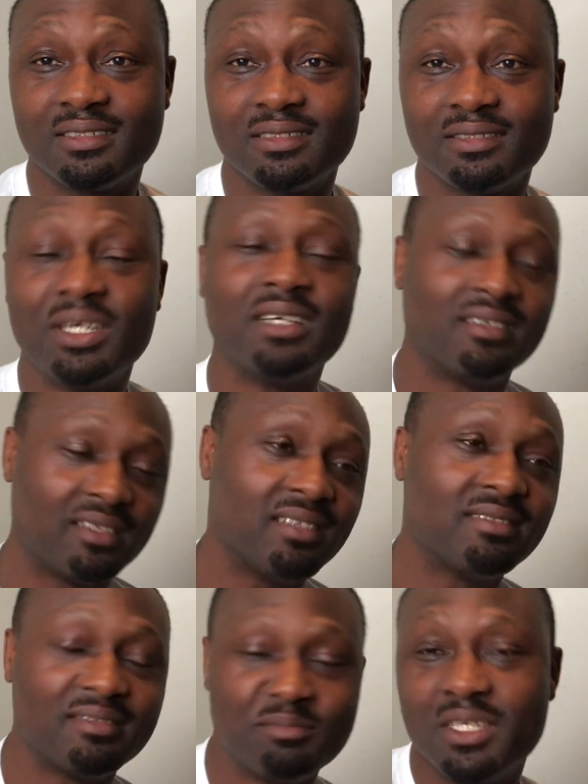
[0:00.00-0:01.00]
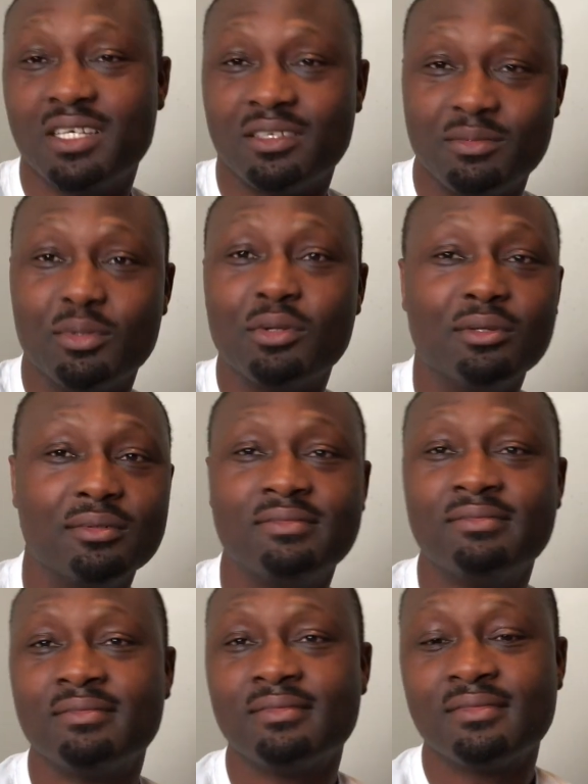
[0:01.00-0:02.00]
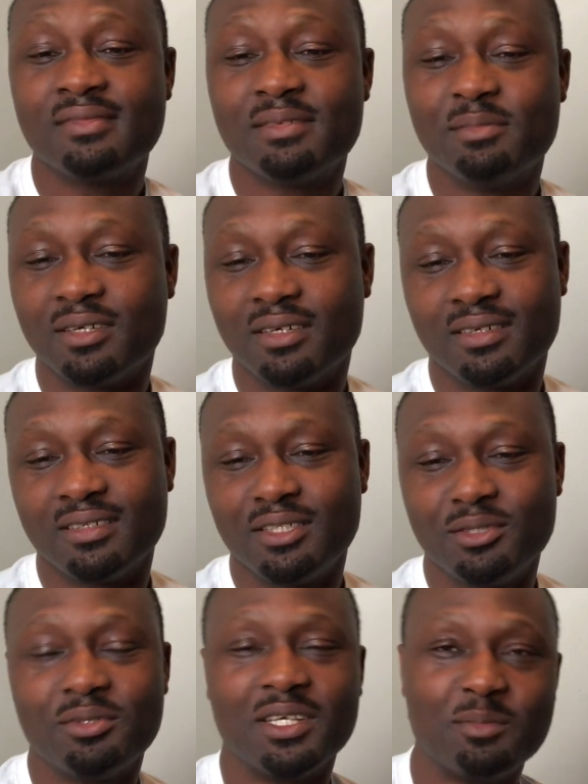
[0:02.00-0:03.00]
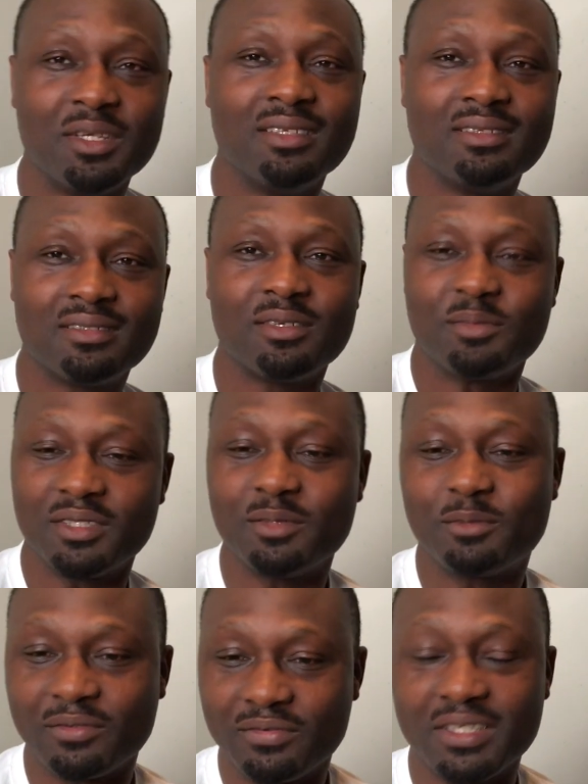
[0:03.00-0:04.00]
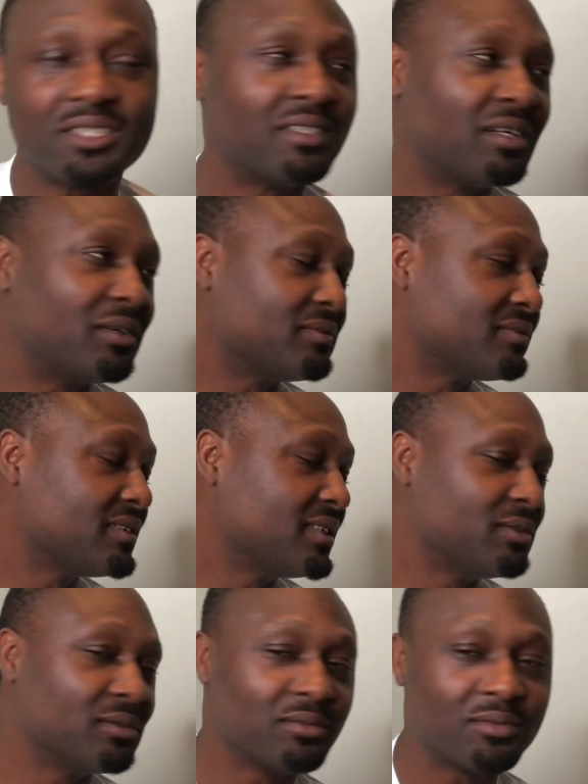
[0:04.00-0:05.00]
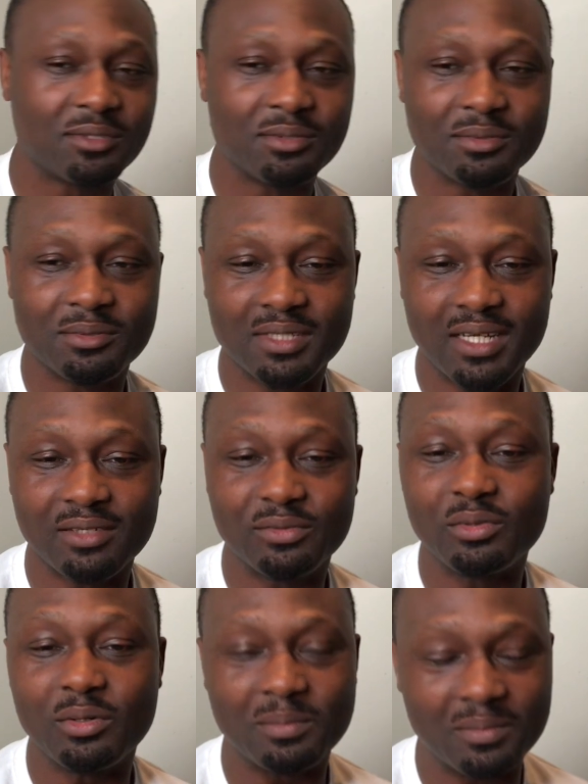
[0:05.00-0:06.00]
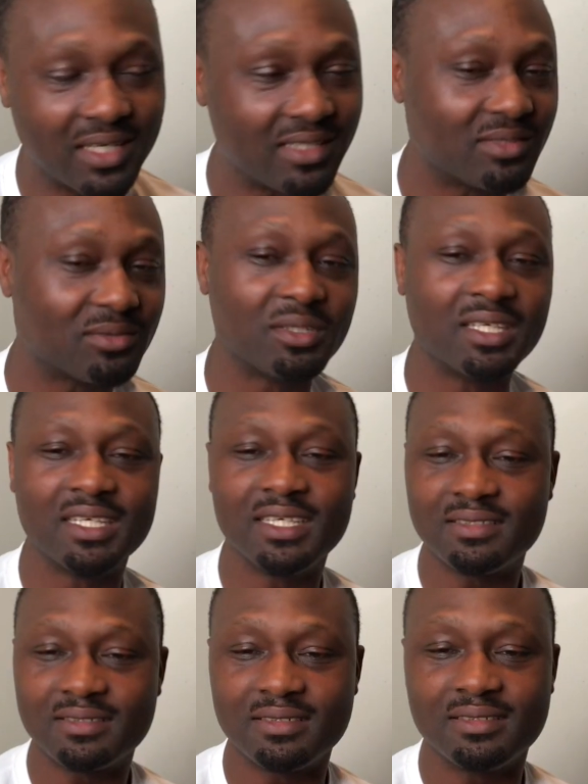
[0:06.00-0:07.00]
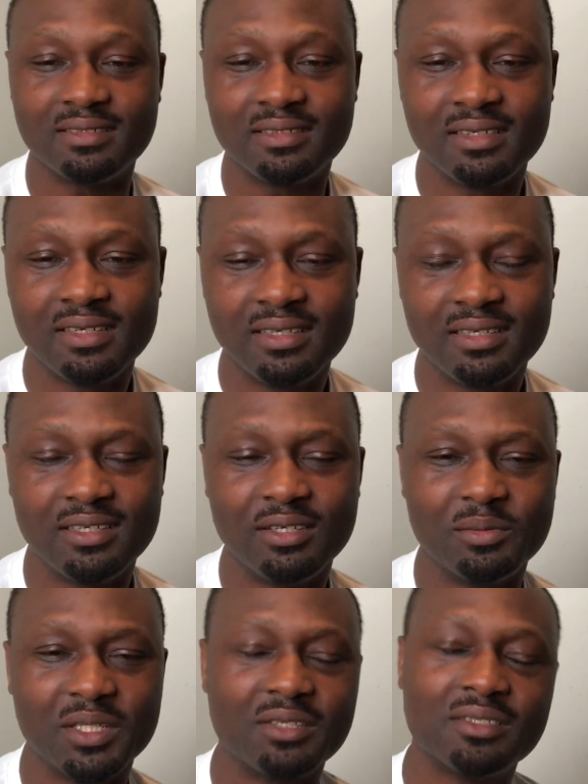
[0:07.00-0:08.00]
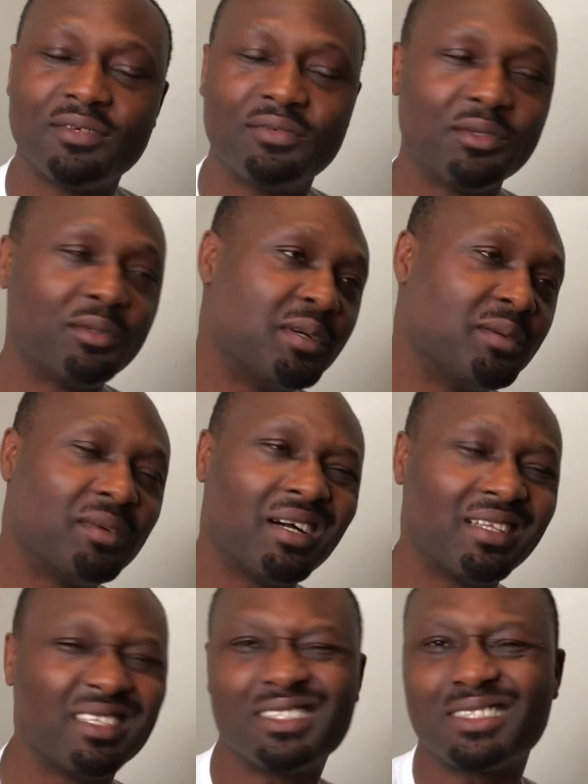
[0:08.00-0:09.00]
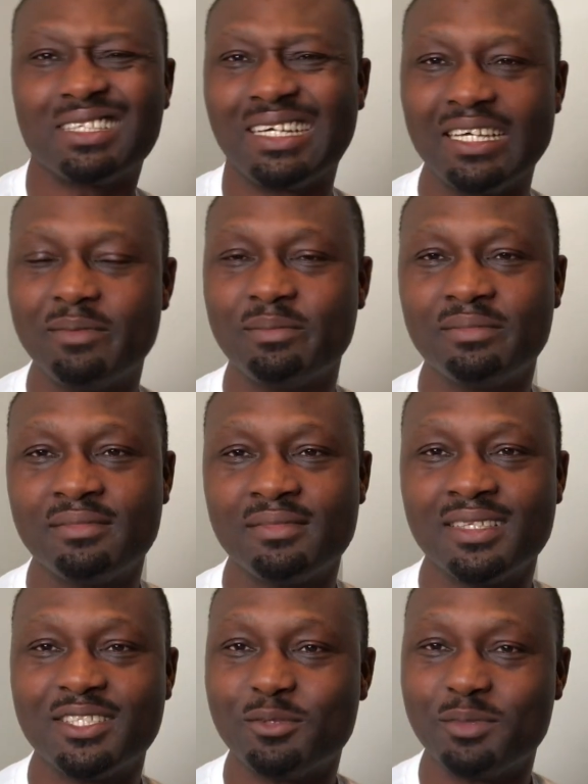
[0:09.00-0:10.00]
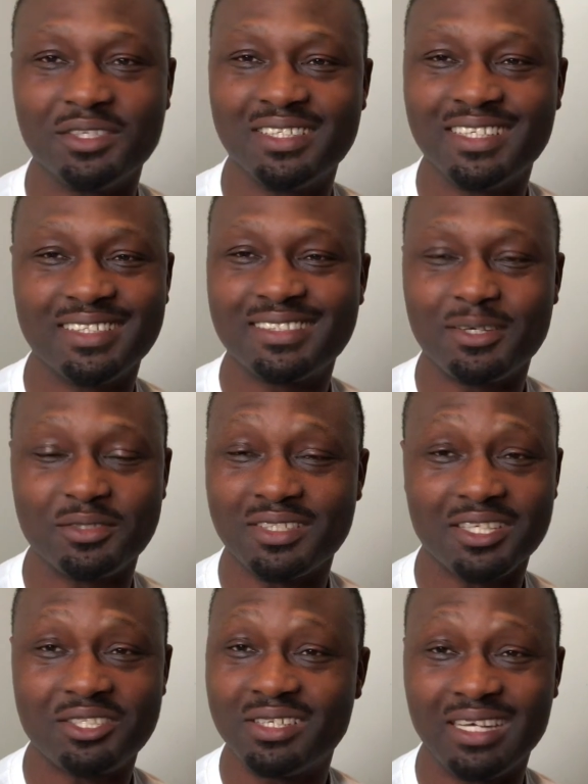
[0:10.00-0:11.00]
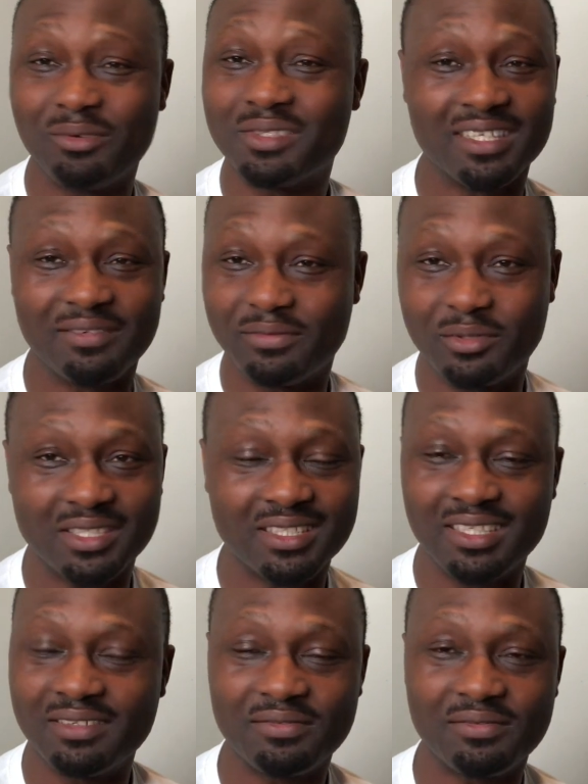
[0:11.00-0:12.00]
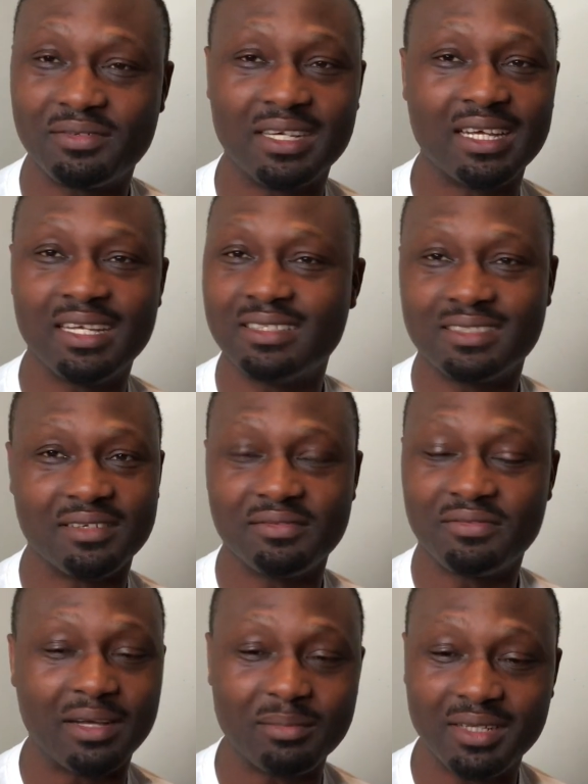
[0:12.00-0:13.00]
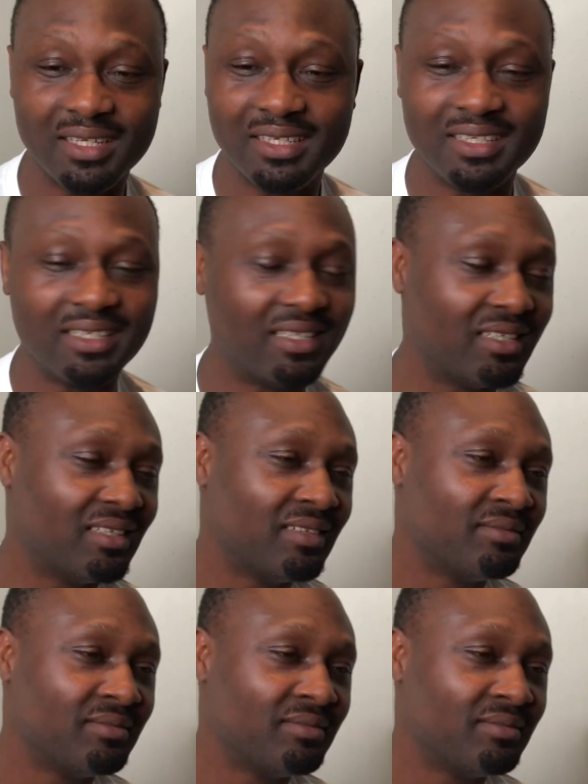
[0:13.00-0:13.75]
Well, me and Bolu. But, somebody professional, to kind of rub minds with. And, because if you remember at this time, to be honest, I was avoiding friends and family.